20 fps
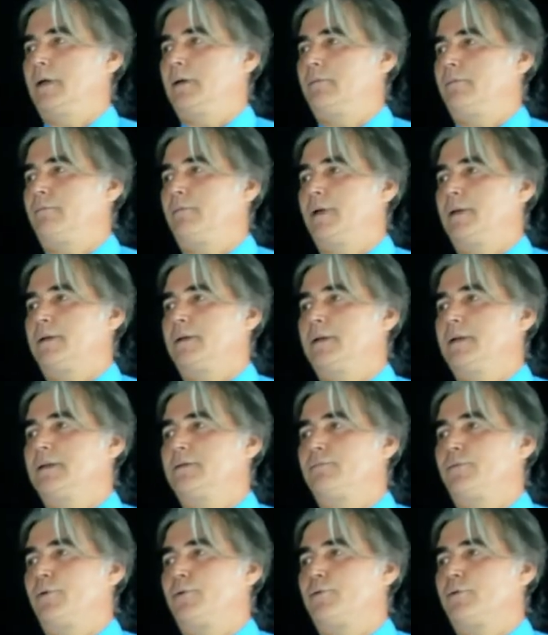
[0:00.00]
With these
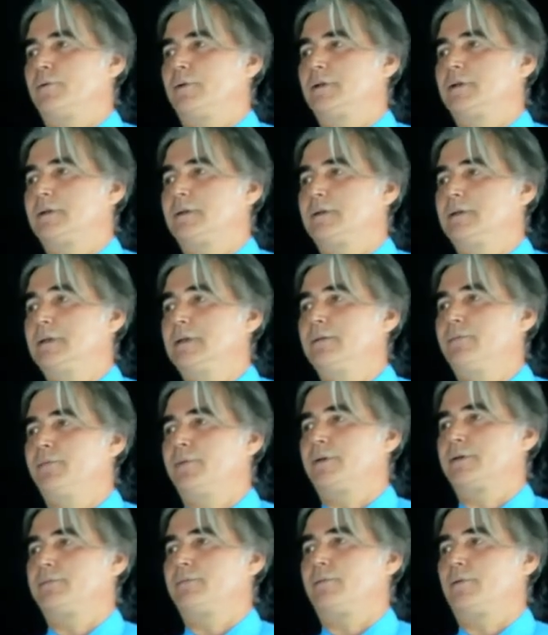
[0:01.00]
features, it
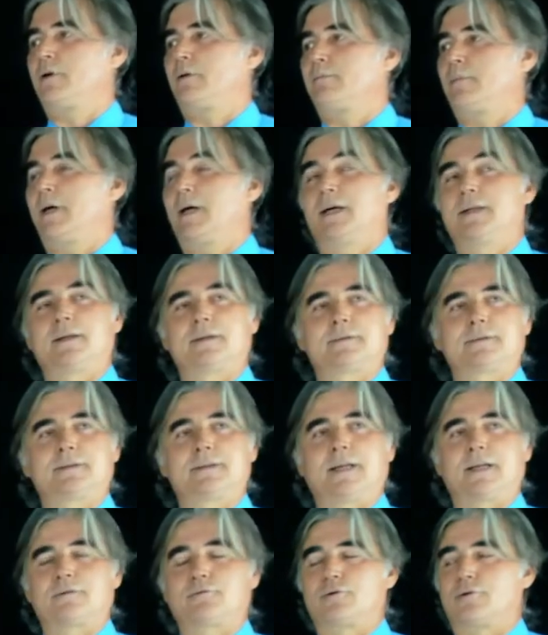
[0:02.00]
differs from other
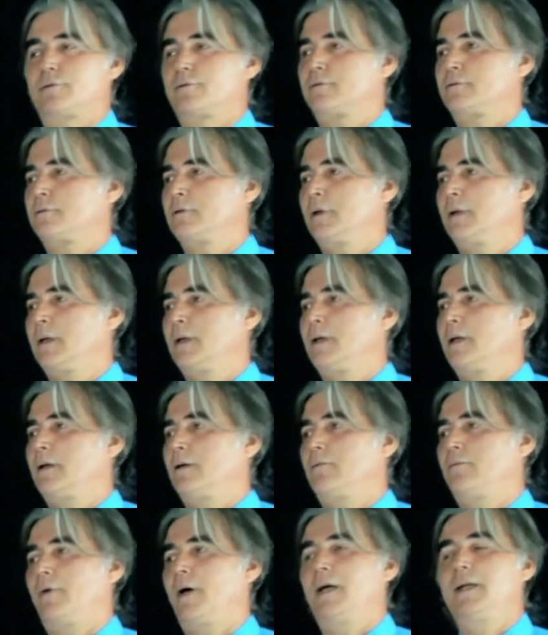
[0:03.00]
sectors.
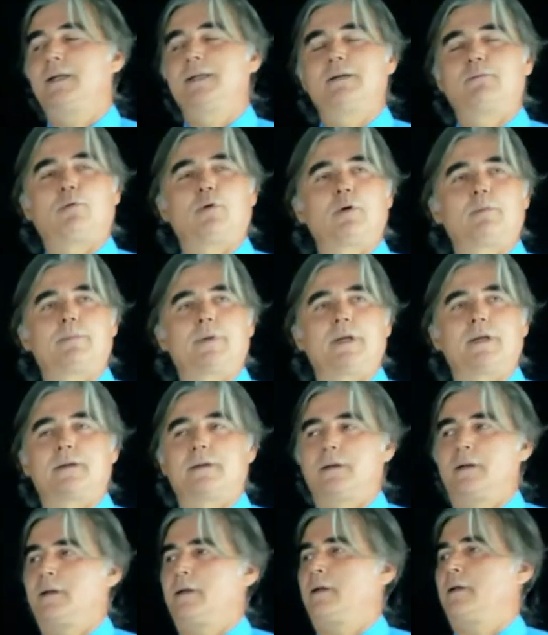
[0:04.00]
While developing
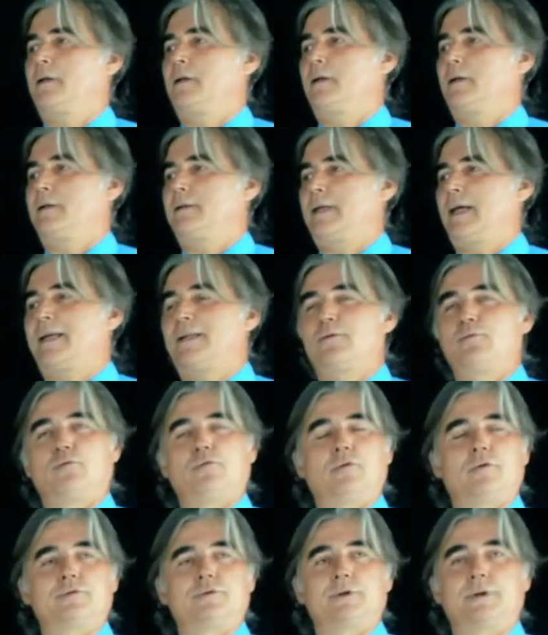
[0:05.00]

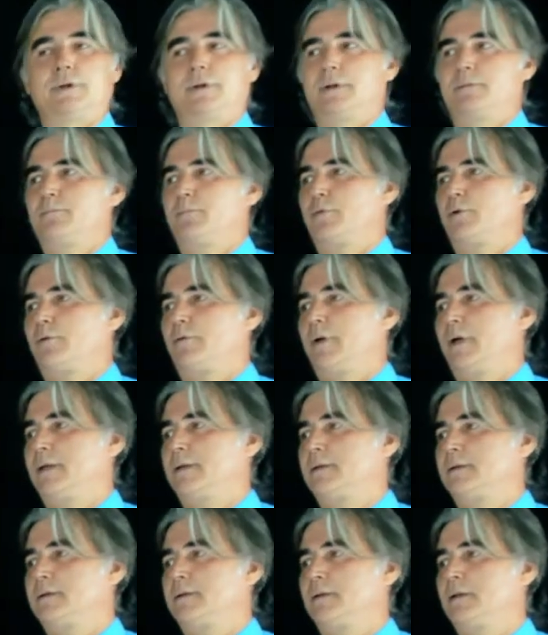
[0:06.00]
technology
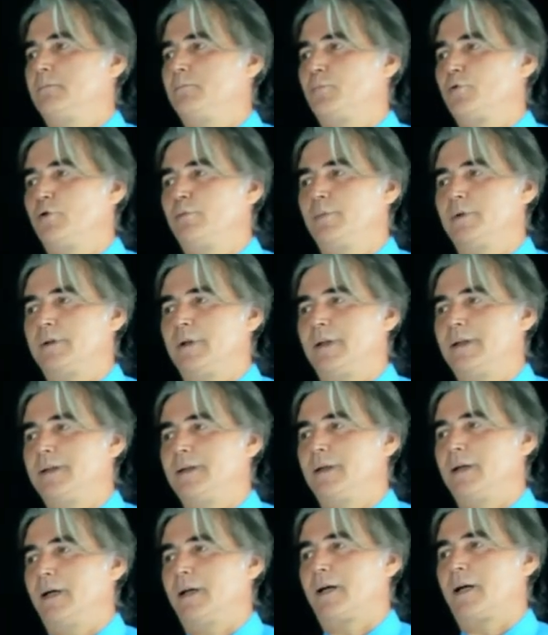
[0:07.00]
provides improvement in
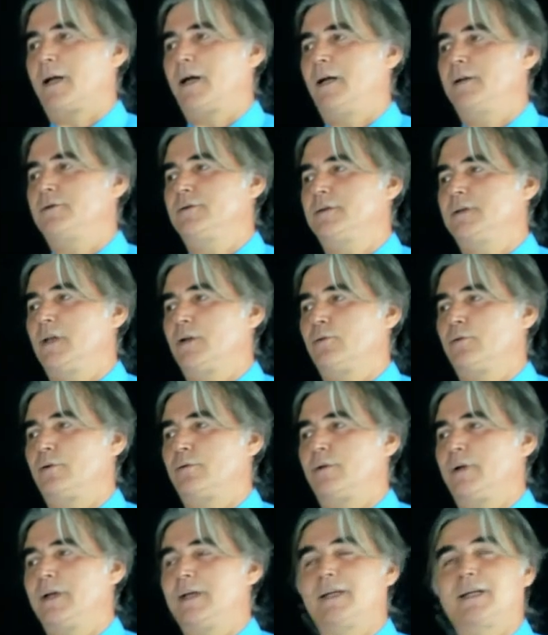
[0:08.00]
the agriculture sector,
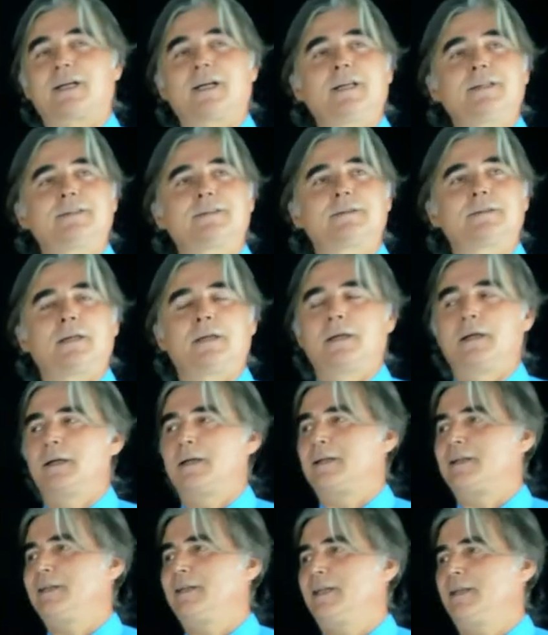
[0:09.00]
increased
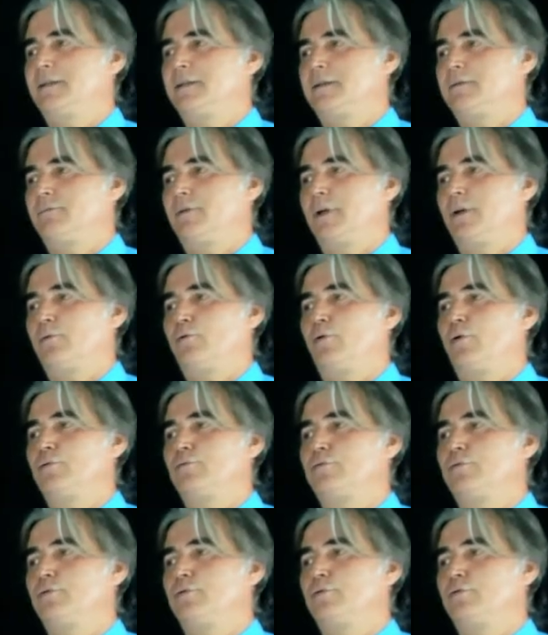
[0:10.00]
risk will
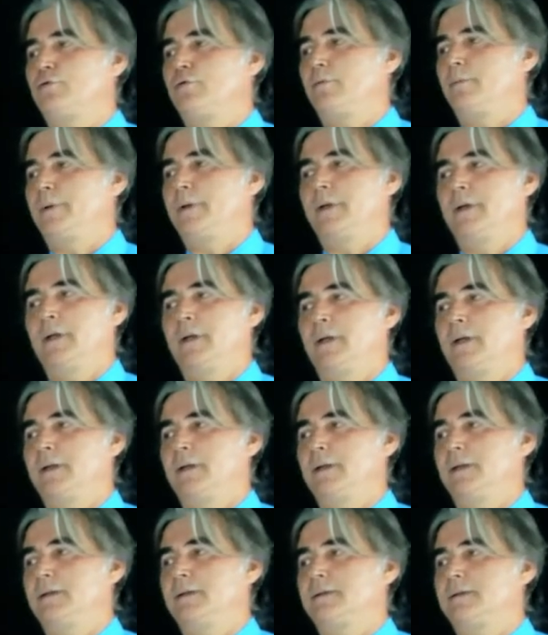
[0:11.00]
continue to be
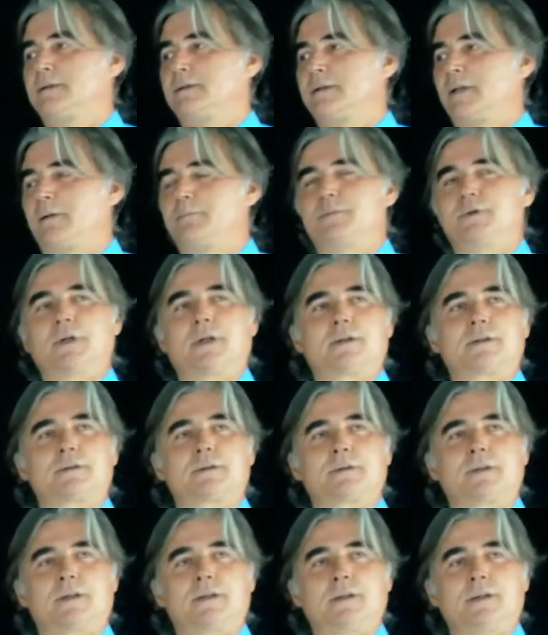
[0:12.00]
the subject
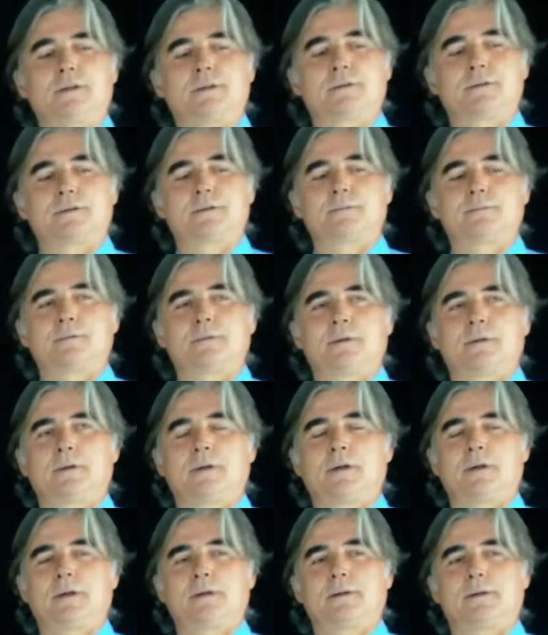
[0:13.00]
studied.
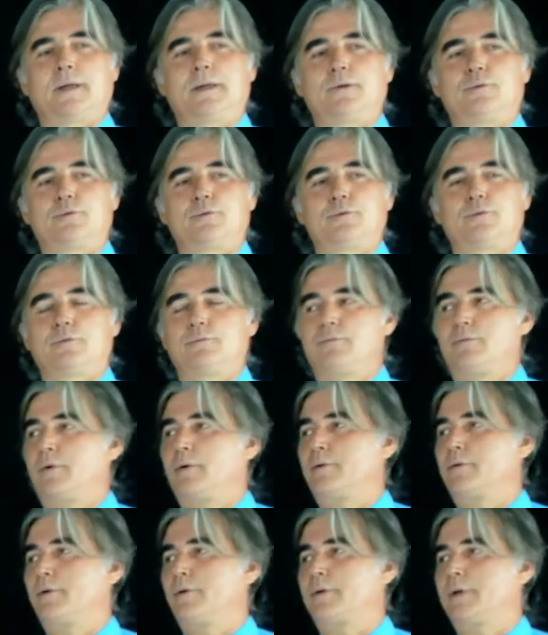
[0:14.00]
Thank you for
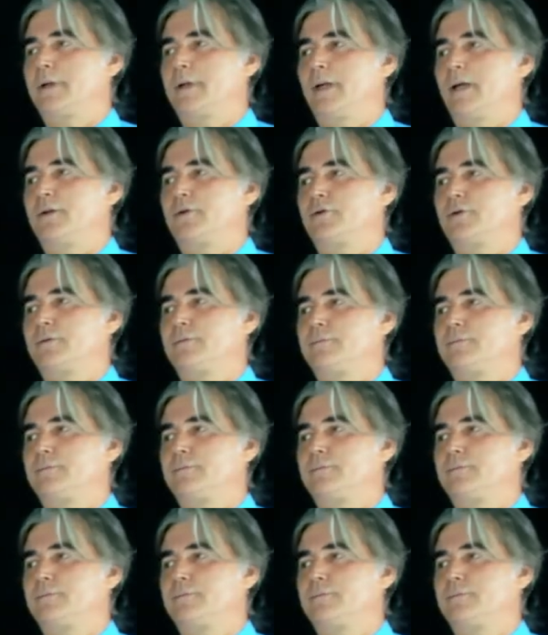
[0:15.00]
your attention.